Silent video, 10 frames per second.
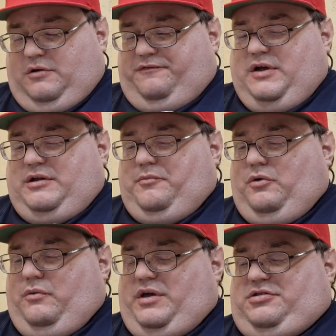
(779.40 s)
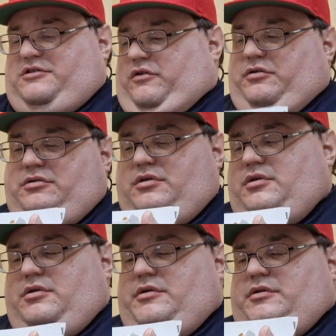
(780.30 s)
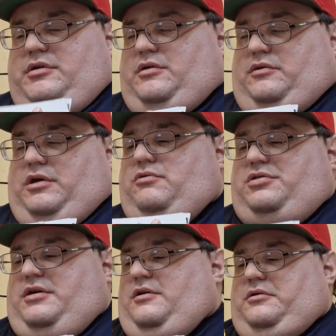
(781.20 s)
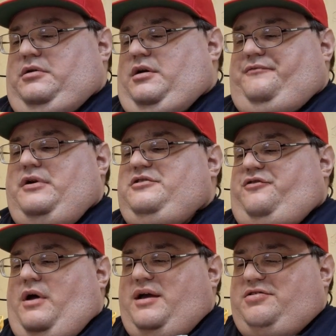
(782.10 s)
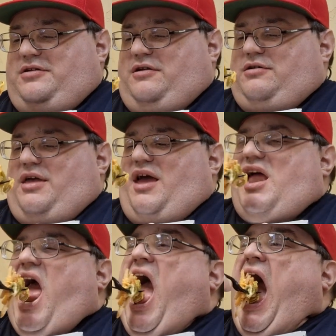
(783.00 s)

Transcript: Finding more ways to, use their French fries and all that.